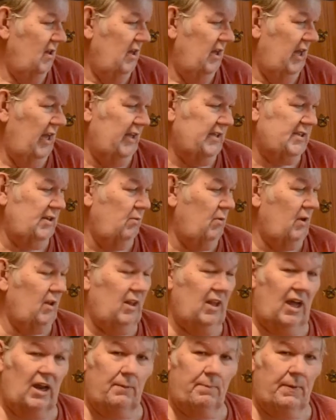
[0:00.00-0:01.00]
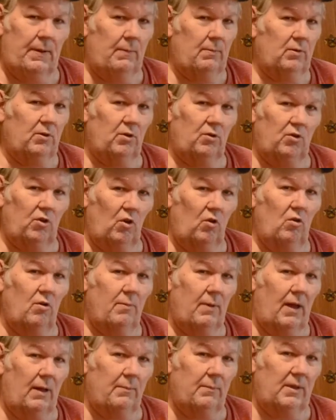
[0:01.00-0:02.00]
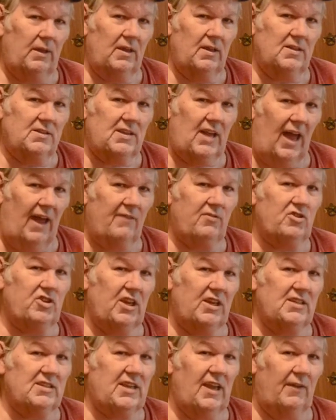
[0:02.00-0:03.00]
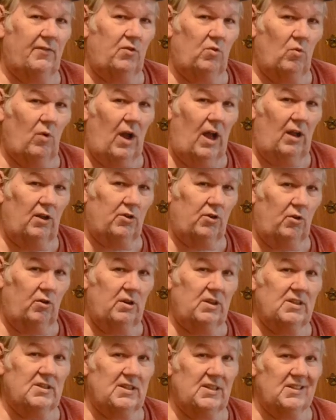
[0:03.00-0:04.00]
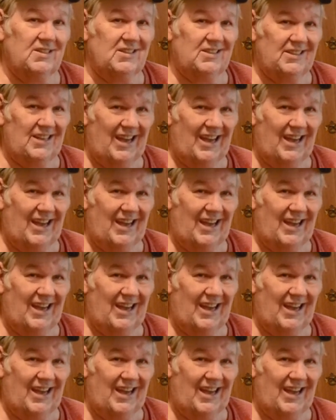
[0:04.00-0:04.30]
and see what a lot of people don't know about me is I've chased after wild turkeys since